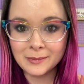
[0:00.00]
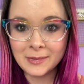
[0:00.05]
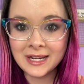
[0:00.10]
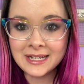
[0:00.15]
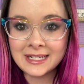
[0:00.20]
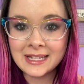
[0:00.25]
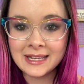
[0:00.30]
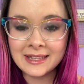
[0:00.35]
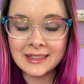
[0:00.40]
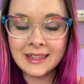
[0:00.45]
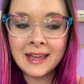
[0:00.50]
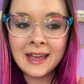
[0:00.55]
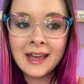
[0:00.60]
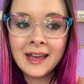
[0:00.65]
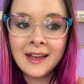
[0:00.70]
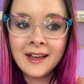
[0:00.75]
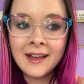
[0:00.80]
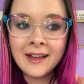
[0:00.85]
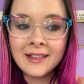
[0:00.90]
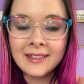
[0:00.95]
my teeth.
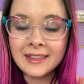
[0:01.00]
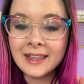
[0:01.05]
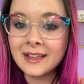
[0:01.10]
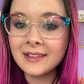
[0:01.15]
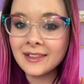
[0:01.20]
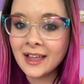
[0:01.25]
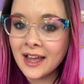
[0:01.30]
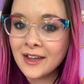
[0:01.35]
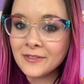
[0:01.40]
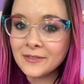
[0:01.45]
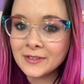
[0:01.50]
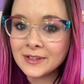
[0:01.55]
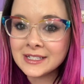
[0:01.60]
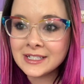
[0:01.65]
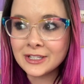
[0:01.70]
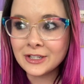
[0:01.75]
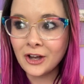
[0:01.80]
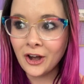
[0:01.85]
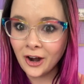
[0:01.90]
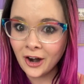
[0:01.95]
Like, life
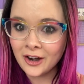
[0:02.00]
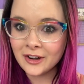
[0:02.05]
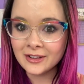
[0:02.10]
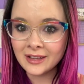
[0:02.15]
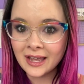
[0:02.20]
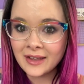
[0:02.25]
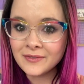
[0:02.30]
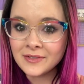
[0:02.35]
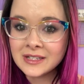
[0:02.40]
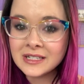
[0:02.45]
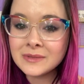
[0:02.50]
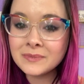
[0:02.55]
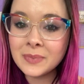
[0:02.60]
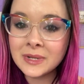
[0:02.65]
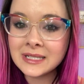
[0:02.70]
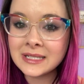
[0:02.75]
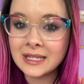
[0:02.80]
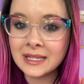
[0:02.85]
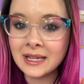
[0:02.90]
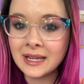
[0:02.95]
is hard, life is
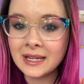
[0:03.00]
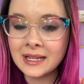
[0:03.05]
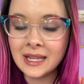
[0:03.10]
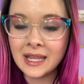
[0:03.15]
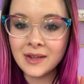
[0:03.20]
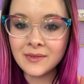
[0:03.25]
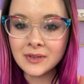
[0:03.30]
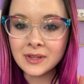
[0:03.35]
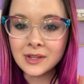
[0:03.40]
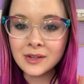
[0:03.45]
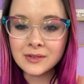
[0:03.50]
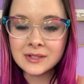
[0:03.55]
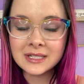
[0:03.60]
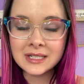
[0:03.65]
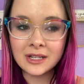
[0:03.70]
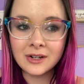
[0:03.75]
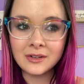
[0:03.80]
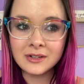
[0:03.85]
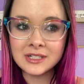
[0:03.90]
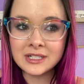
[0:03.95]
busy, and even those
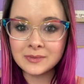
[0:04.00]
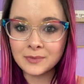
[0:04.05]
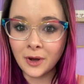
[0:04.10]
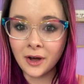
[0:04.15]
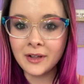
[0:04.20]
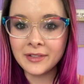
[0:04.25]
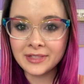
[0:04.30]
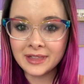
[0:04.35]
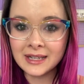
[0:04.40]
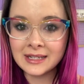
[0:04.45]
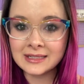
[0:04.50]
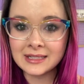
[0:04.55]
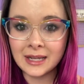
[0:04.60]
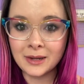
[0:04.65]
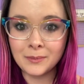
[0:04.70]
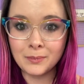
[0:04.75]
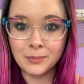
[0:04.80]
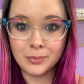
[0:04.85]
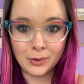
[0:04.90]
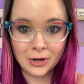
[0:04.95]
little small things
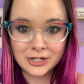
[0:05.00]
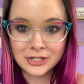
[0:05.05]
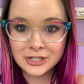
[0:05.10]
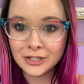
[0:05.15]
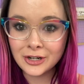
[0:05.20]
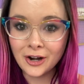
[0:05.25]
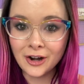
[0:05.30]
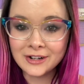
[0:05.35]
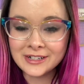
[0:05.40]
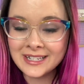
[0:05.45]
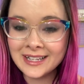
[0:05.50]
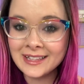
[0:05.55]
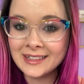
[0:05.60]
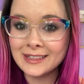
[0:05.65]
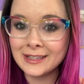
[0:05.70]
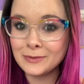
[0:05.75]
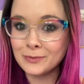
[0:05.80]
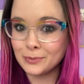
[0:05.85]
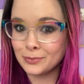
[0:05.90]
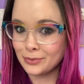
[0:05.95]
like brushing our teeth
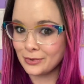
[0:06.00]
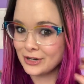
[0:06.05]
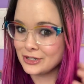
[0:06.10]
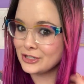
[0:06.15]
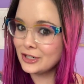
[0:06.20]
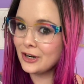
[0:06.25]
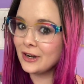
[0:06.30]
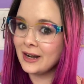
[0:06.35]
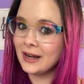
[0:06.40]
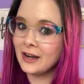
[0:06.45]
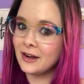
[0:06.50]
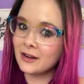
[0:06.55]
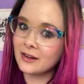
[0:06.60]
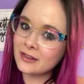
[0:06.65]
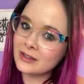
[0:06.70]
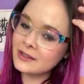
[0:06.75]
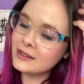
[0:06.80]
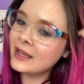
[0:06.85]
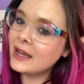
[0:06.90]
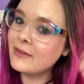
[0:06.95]
and brushing our hair,
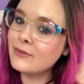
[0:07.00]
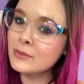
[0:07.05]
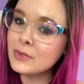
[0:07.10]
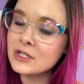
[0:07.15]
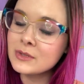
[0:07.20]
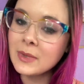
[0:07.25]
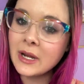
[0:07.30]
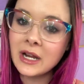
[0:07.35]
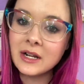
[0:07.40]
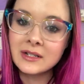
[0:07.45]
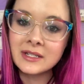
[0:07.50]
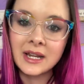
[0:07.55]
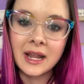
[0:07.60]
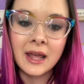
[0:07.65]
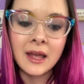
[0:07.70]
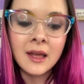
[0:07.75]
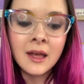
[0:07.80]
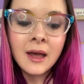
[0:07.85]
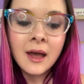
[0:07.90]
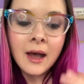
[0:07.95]
clearly I haven't brushed my hair
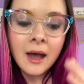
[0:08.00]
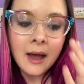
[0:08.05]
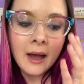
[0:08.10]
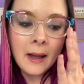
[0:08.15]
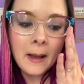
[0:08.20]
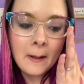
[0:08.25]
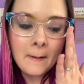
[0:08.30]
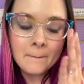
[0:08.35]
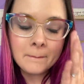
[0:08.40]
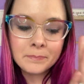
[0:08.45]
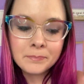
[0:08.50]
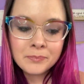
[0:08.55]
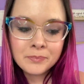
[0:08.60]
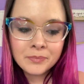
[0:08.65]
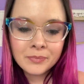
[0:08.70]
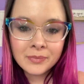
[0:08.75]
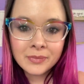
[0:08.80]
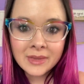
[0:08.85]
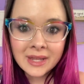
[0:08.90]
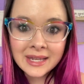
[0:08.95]
today,
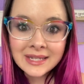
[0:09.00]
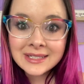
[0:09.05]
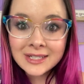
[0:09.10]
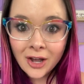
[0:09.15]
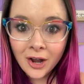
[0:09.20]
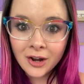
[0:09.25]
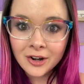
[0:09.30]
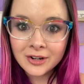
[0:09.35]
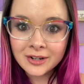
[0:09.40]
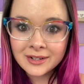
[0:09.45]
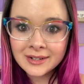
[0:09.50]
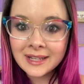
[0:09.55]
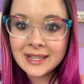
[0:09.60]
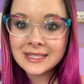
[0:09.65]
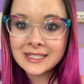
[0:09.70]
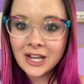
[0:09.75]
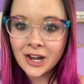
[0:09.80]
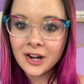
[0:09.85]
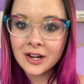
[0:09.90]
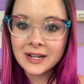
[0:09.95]
it's
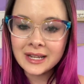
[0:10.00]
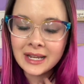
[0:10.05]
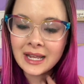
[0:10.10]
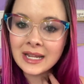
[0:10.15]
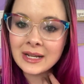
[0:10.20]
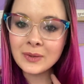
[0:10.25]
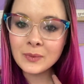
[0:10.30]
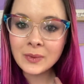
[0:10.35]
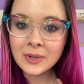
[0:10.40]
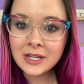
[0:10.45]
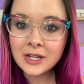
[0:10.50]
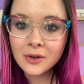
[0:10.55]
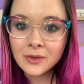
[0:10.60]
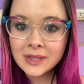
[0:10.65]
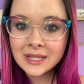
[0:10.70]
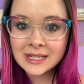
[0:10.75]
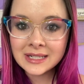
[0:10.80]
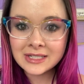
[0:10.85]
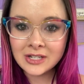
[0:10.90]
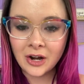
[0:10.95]
hard, and we know
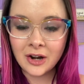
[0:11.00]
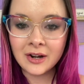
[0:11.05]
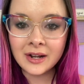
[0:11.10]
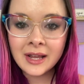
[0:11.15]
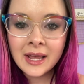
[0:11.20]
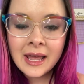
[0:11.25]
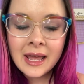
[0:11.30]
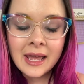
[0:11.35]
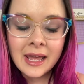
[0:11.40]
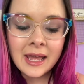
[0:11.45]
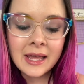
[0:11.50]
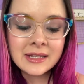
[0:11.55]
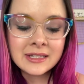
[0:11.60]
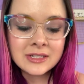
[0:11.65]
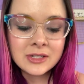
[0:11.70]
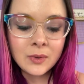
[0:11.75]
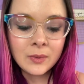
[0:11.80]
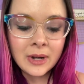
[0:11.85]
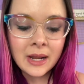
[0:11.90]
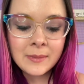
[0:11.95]
that it's hard. And
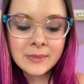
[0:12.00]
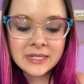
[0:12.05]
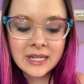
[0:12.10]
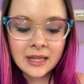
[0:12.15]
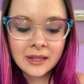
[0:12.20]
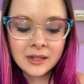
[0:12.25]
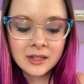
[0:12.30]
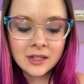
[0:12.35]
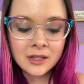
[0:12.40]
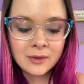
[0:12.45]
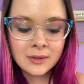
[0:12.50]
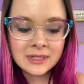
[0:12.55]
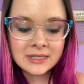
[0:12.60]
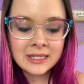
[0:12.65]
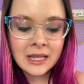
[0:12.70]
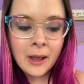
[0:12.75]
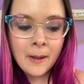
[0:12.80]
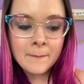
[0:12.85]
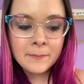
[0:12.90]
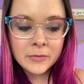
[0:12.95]
so what I'm telling you
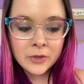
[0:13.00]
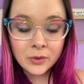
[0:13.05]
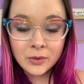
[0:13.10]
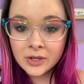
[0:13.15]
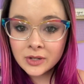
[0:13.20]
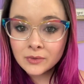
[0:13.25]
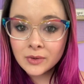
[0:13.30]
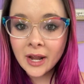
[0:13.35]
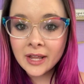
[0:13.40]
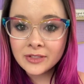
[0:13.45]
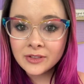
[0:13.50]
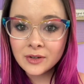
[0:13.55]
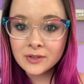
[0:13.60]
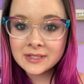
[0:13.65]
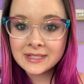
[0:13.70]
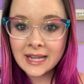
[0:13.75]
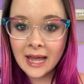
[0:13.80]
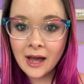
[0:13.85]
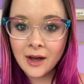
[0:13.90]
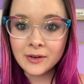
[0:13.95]
is you can write
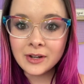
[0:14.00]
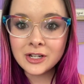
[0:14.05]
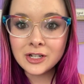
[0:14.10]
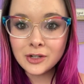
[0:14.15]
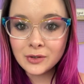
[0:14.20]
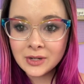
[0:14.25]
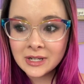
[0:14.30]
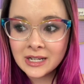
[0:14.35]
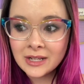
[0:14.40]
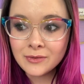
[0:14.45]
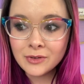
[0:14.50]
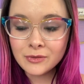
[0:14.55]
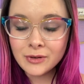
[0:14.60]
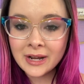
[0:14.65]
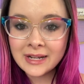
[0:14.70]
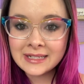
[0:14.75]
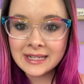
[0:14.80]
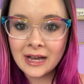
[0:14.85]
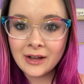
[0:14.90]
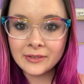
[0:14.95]
those down, and you can even
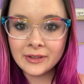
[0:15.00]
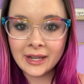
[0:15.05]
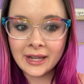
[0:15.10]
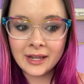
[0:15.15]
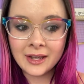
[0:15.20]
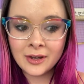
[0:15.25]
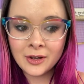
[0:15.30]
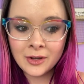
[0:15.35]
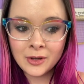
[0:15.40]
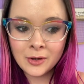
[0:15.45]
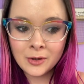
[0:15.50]
write down like